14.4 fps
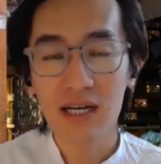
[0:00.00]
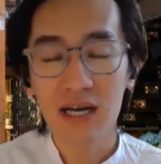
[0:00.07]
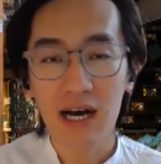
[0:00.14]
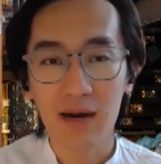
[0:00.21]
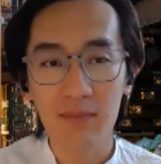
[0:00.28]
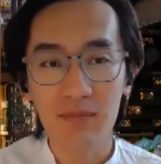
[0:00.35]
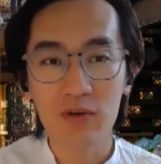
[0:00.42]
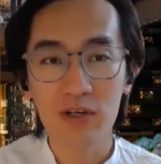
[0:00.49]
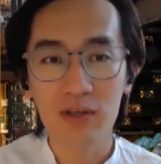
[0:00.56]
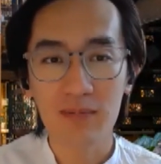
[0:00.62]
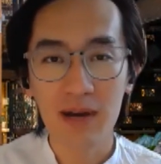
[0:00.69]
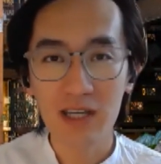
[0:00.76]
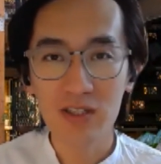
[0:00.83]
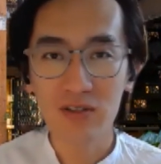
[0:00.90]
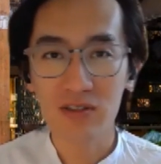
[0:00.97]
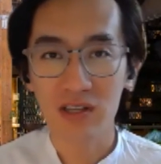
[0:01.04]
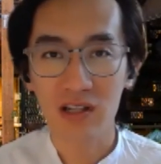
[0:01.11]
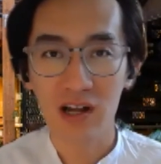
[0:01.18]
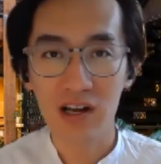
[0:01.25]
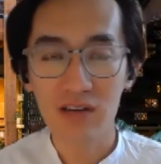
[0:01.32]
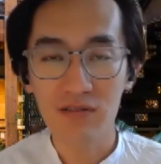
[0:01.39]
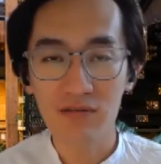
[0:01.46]
Um, you can imagine there's a
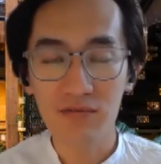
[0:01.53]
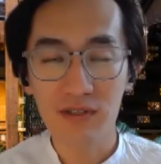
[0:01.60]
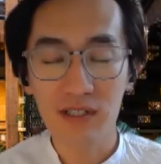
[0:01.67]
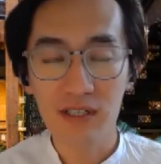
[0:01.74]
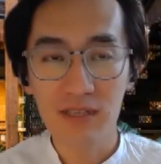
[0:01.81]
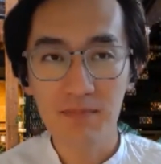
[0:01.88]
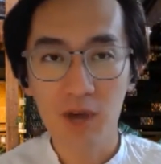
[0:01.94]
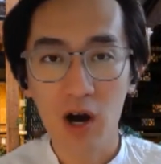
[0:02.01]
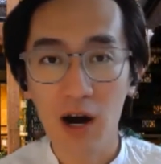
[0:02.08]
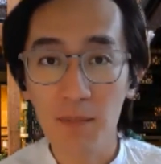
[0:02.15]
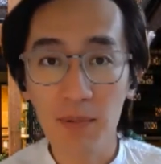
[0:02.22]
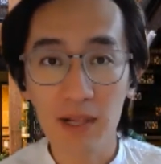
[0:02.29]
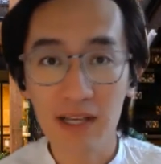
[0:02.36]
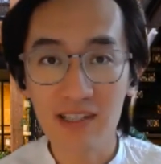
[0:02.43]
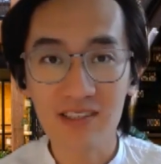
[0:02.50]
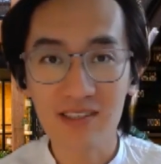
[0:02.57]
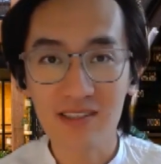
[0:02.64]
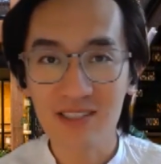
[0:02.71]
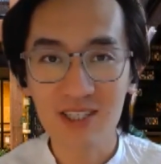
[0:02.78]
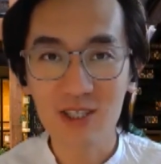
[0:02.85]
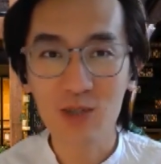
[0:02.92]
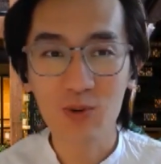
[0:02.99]
lot of complex
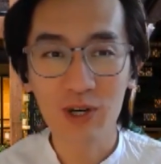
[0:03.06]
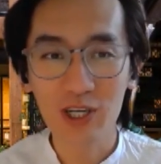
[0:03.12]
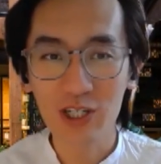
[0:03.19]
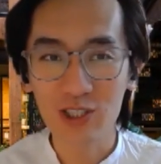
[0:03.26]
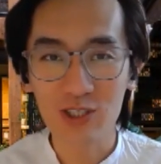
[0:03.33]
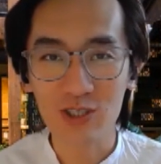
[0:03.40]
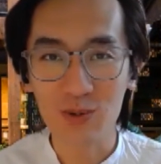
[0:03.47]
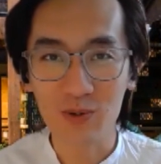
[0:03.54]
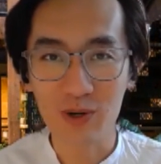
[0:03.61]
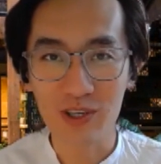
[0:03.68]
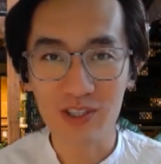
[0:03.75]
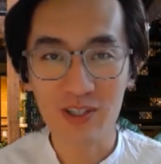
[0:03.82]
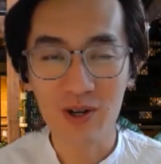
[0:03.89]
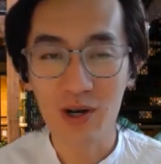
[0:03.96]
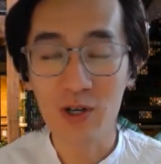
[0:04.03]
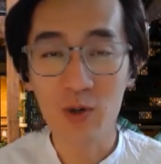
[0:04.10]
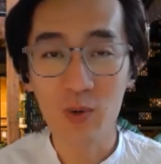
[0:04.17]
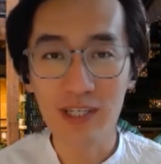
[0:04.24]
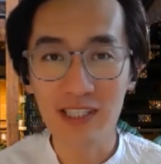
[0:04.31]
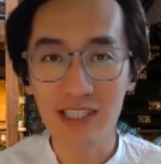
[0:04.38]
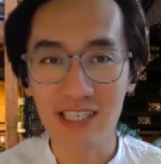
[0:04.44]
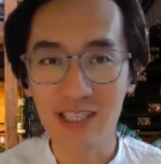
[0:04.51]
situations in the world, you know, a
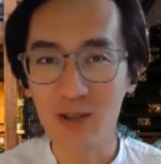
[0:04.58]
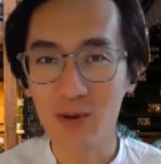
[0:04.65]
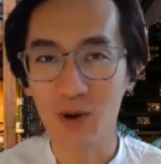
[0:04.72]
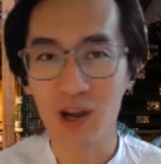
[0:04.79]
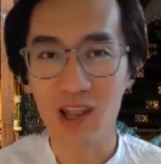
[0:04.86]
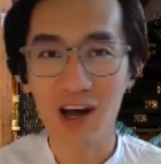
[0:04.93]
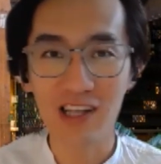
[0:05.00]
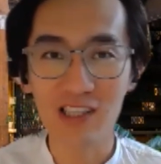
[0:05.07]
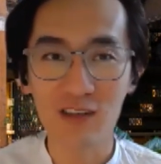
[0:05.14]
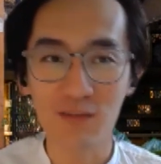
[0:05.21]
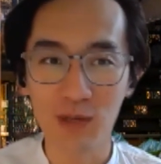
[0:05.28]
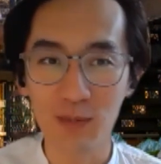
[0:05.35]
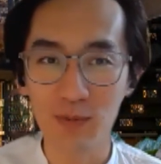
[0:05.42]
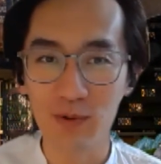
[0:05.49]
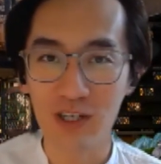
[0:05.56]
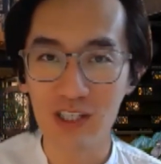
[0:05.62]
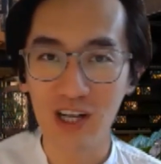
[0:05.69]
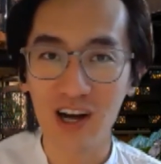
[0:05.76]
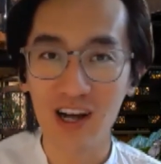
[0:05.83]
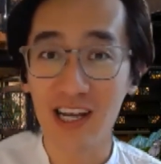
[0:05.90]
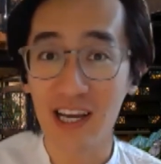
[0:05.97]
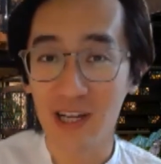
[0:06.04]
noisy dinner where lots of people are
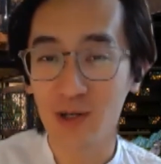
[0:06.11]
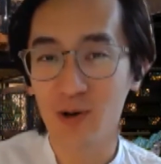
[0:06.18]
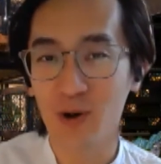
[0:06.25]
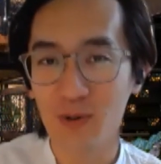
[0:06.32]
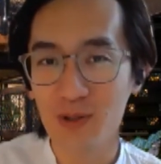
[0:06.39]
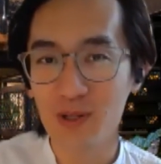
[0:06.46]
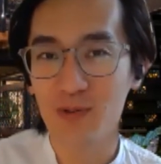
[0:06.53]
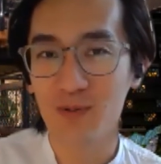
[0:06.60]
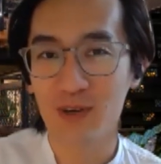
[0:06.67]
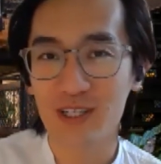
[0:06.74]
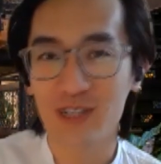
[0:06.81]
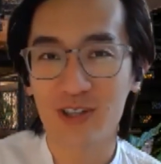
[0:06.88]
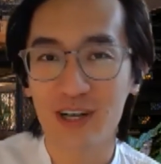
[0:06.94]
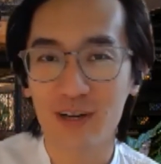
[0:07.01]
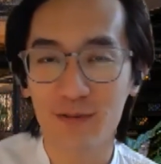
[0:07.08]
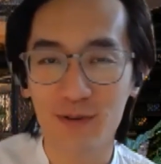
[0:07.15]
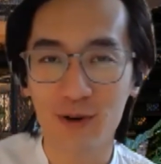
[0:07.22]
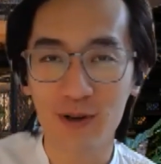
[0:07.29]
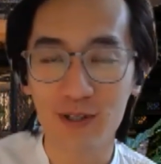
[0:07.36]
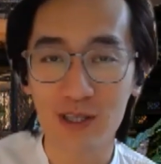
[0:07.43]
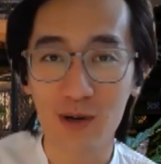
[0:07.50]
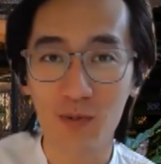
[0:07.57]
talking, and you're only really trying to
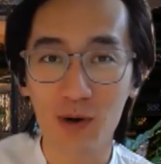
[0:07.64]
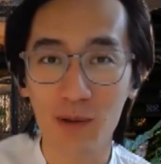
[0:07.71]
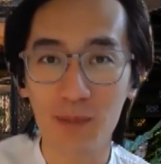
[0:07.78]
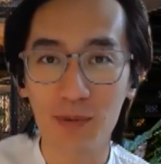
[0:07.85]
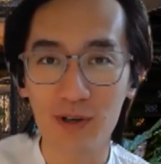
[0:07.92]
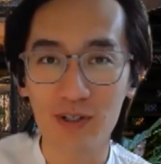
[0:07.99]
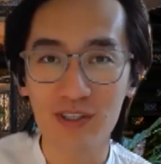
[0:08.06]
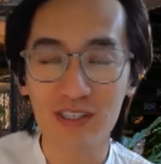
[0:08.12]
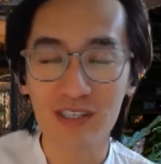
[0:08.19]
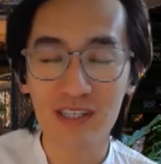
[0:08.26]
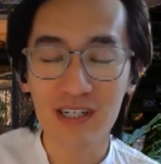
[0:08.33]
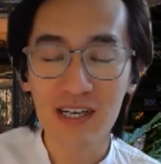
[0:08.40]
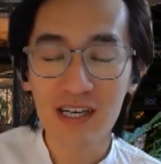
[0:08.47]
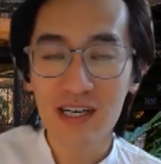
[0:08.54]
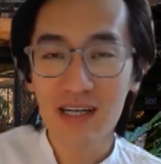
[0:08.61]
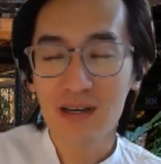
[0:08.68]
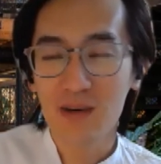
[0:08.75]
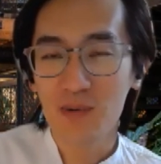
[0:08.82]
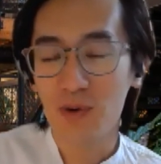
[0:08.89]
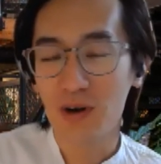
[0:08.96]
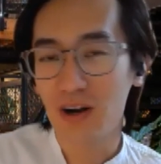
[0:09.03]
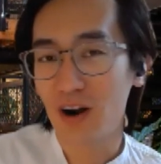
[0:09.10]
focus on one person
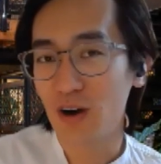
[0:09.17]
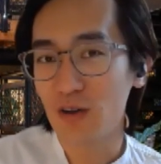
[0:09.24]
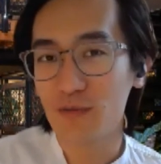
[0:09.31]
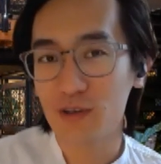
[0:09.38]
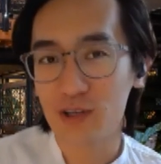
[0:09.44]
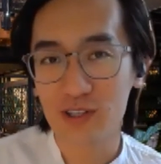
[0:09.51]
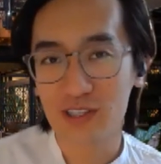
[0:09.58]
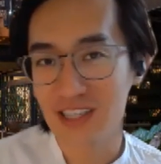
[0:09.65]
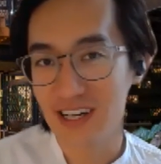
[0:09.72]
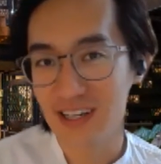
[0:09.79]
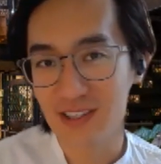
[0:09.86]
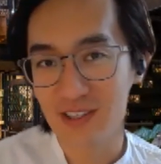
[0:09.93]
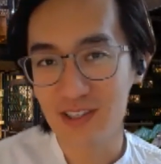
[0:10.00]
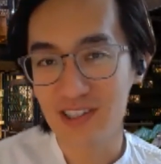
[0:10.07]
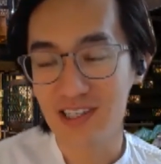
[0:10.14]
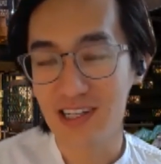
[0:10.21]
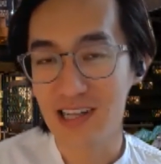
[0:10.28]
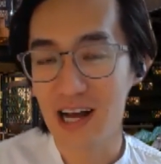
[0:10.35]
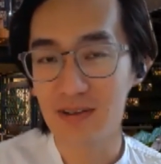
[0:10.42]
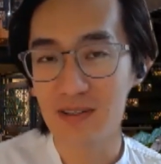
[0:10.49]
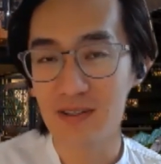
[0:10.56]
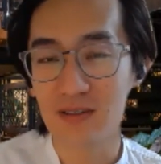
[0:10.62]
what artificial intelligence
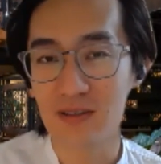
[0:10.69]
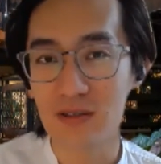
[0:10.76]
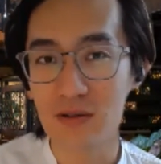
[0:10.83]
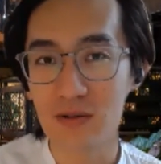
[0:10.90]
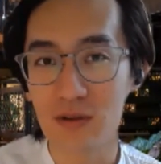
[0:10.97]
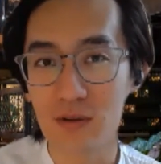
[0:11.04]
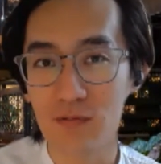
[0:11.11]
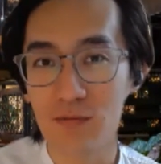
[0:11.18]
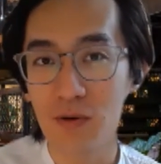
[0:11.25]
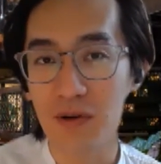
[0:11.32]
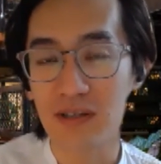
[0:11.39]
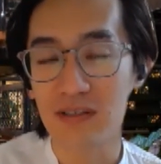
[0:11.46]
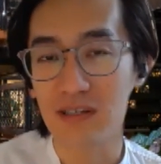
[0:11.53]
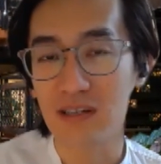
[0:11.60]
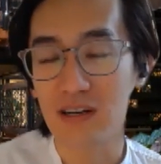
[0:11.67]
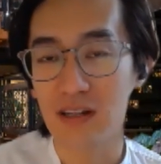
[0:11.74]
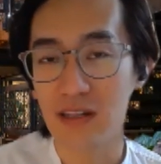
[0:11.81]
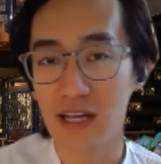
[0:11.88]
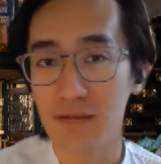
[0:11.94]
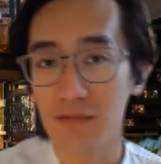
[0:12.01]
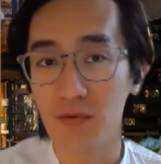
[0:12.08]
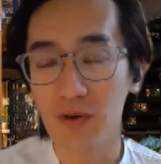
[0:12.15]
allows us to do is focus in on
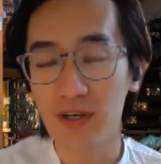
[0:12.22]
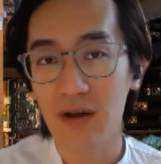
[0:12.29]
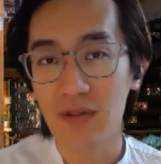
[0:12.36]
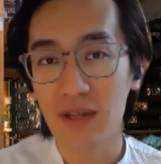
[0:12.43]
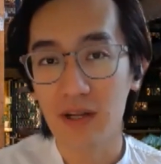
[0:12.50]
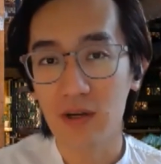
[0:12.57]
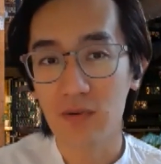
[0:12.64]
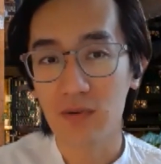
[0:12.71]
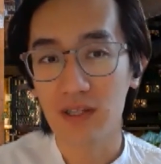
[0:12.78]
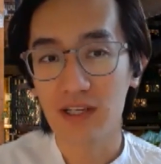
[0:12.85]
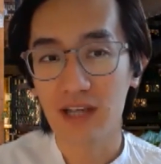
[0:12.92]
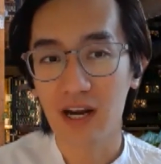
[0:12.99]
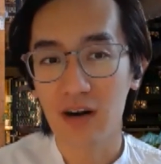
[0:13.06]
that voice that you really care